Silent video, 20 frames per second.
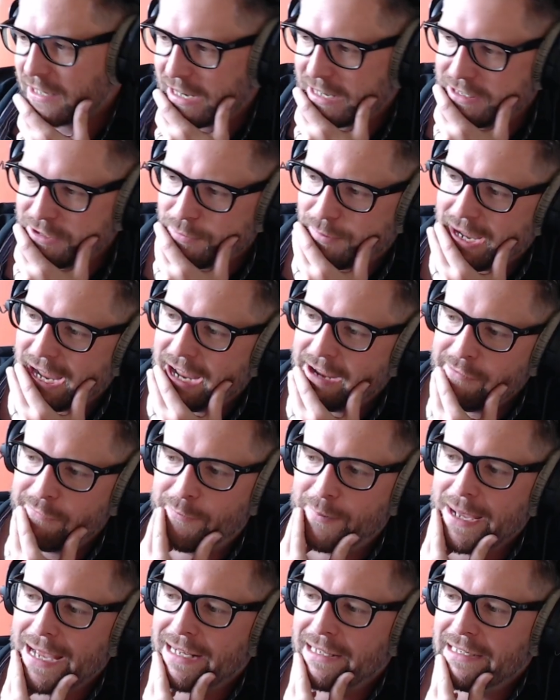and you behave
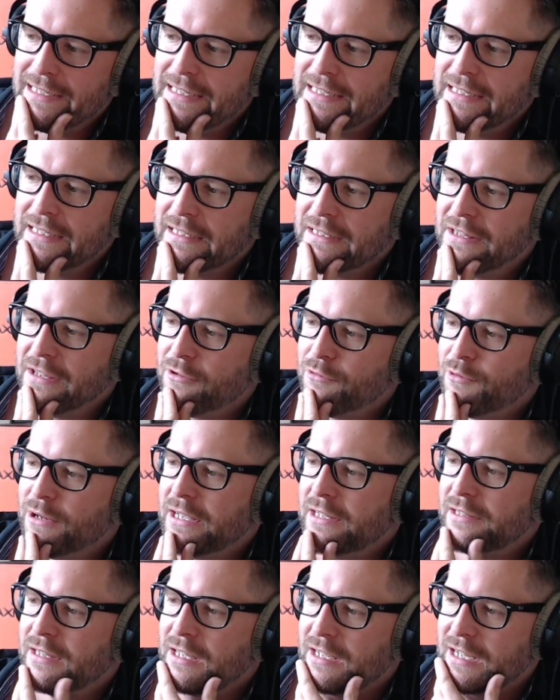badly,
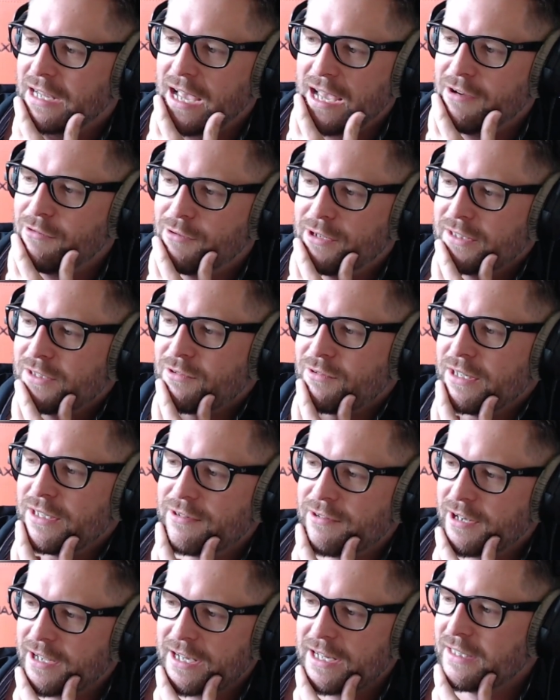the guy who runs the
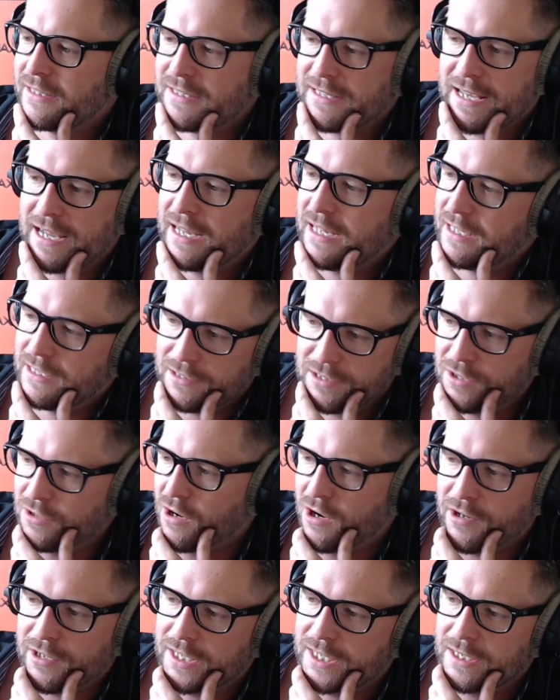restaurant can say you're
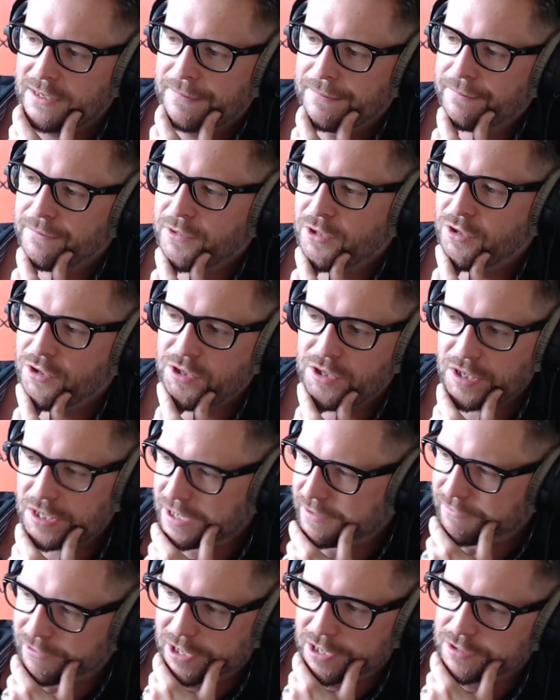out of here. You're
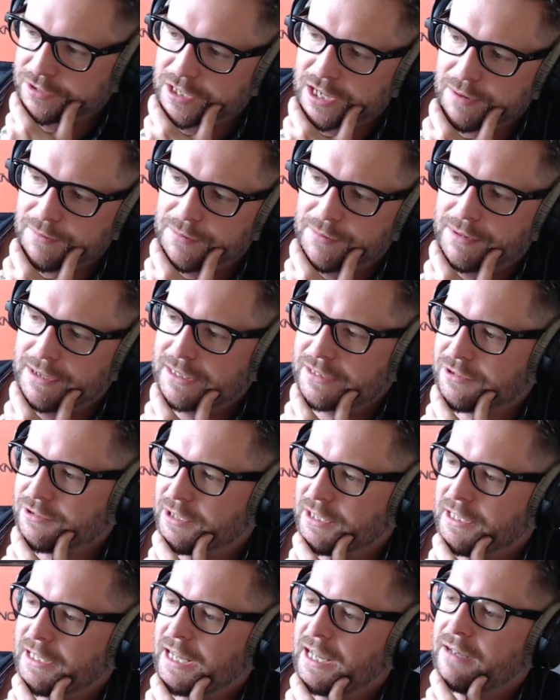never allowed to come in my
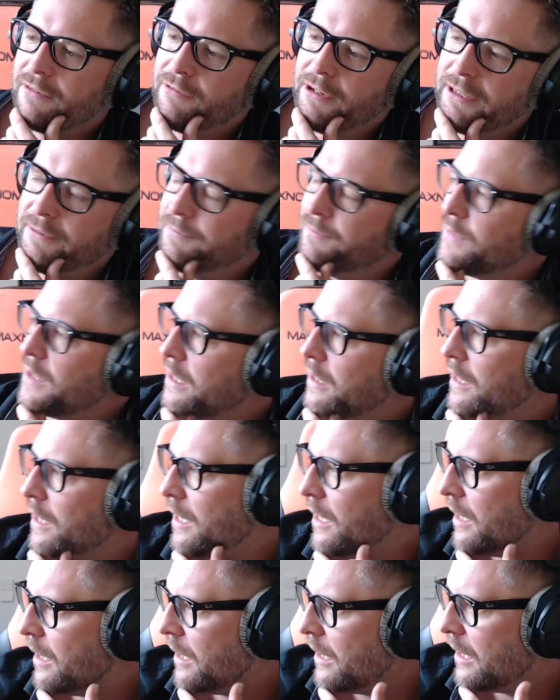restaurant again, right?
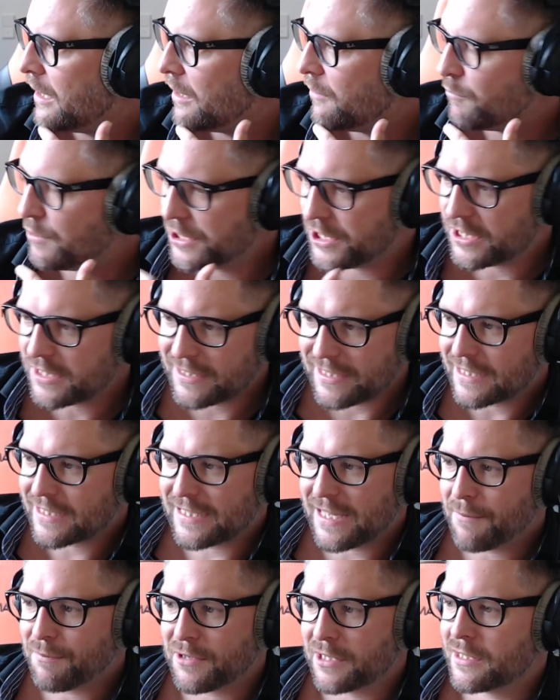Which is
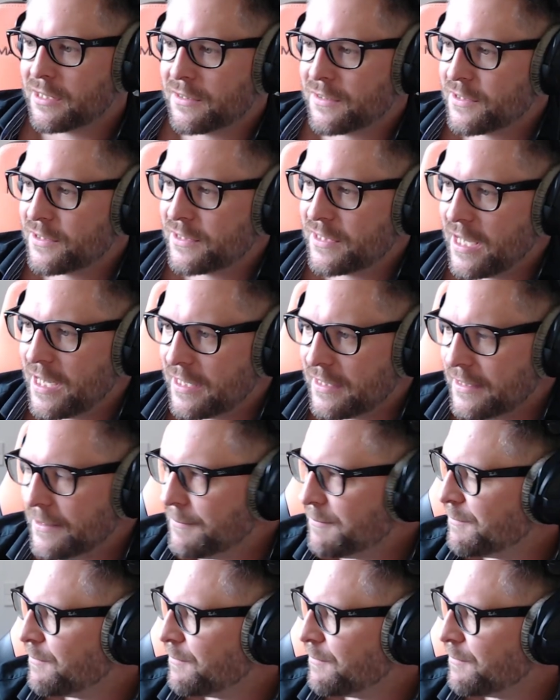accepted in society.